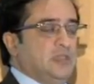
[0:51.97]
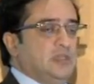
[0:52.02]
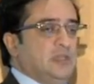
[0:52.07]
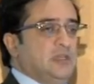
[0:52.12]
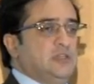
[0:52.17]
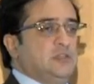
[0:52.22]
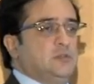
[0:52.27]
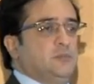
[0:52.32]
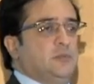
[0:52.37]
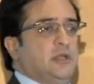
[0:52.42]

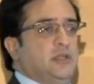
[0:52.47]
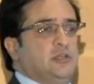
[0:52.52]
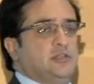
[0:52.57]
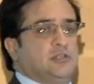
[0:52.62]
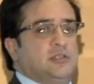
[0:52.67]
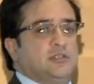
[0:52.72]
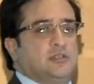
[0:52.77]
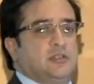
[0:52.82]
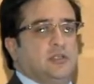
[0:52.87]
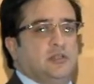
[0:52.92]
These
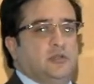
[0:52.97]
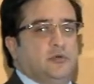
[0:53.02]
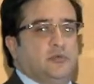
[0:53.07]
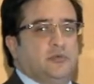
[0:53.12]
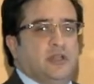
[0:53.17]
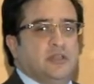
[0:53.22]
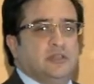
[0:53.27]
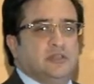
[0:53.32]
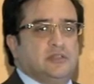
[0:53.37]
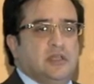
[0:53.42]
patients
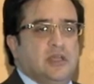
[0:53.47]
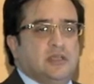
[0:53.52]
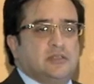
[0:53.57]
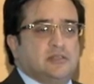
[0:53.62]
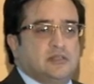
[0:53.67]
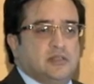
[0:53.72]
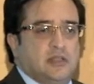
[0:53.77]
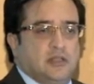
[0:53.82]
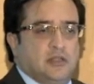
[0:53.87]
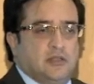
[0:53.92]
underwent
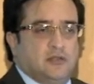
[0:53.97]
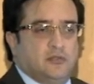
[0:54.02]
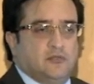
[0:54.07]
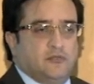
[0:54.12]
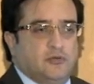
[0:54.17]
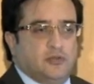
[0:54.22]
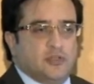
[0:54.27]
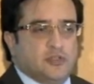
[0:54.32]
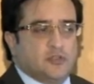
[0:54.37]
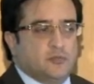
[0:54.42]
testing
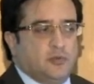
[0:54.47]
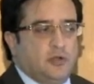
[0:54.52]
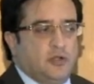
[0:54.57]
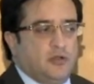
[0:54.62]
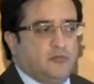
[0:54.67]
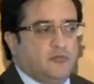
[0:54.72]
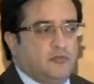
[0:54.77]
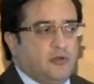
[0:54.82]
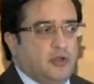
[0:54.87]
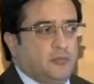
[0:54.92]
for a
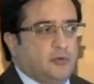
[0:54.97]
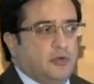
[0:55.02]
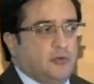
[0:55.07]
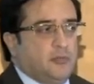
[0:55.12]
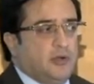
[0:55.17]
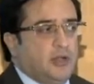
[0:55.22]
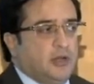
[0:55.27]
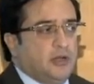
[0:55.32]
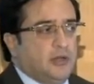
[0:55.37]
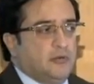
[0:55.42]
small fiber
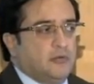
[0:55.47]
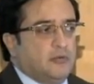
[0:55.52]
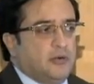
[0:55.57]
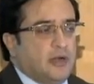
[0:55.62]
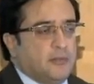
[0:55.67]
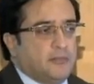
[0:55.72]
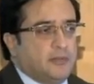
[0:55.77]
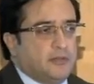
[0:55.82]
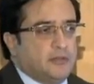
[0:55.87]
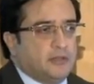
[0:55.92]

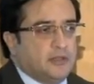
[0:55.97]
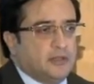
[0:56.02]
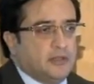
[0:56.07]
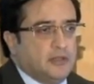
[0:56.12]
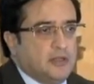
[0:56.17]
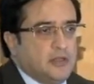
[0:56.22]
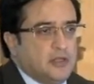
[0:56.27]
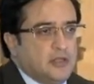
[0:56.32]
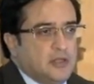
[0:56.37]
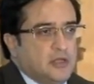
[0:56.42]
polyneuropathy.
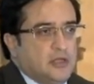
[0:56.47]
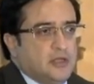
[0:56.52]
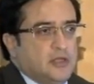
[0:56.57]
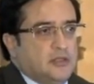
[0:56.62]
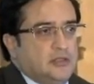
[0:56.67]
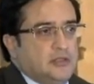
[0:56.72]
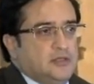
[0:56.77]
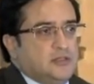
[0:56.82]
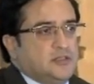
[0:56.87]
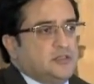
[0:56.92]

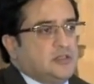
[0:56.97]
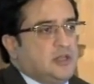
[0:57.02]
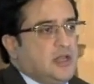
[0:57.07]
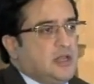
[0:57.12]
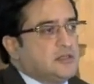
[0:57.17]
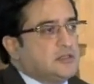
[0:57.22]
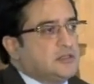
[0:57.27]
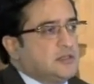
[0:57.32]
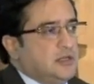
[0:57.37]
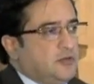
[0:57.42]
These
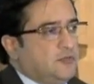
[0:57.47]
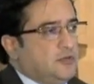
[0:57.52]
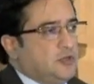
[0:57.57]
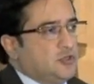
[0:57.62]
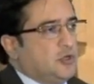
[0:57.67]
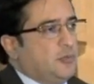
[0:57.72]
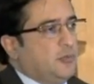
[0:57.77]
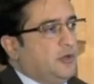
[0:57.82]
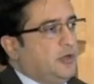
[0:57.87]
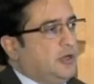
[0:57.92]
testing,
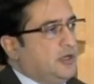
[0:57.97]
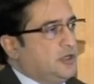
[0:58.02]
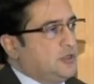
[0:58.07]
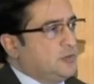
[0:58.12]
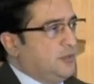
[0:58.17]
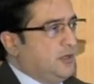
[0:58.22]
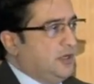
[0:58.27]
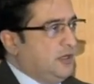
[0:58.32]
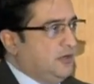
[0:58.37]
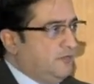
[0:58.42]
which I'm going to
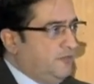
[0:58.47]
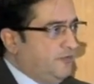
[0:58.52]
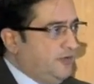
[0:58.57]
explain in